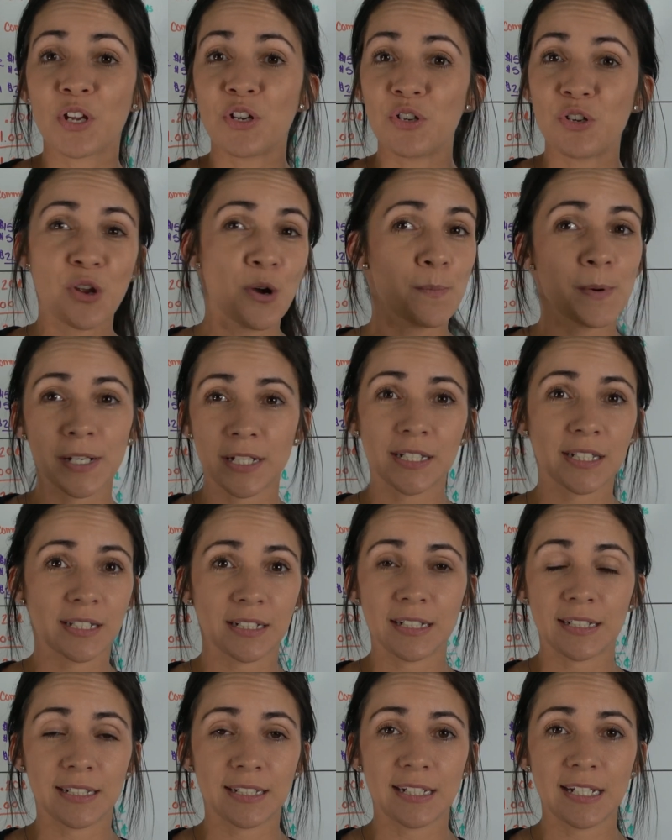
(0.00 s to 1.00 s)
nobody's
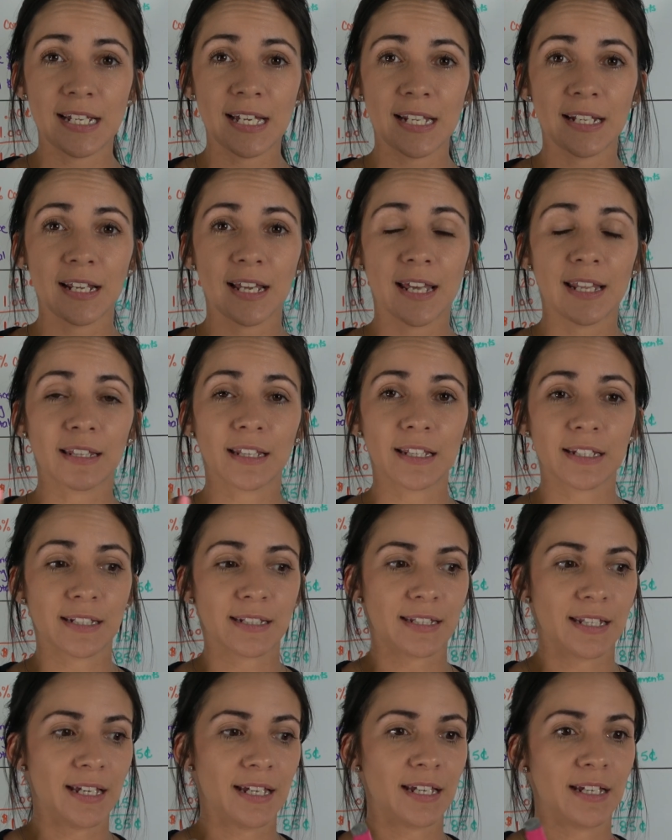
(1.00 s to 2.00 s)
going to see it unless
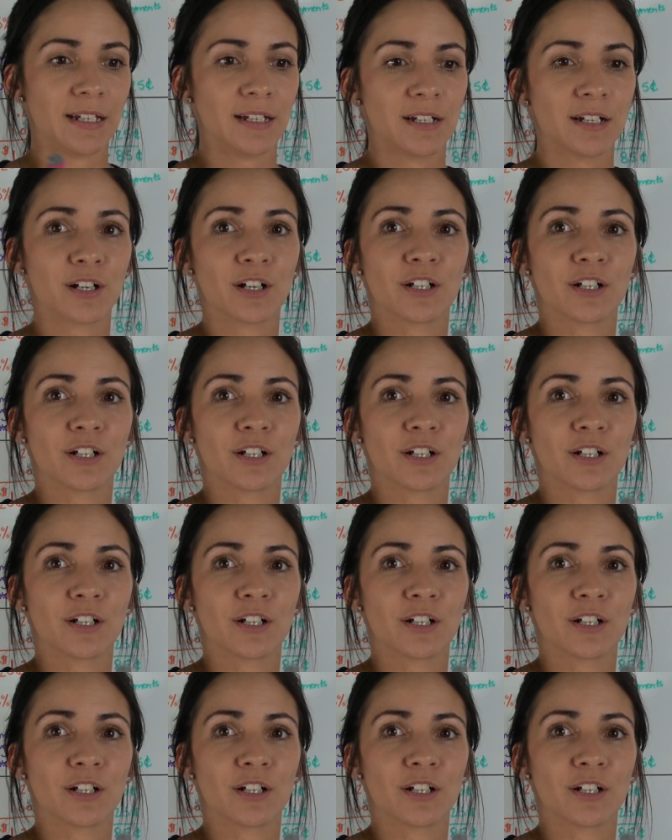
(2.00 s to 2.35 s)
they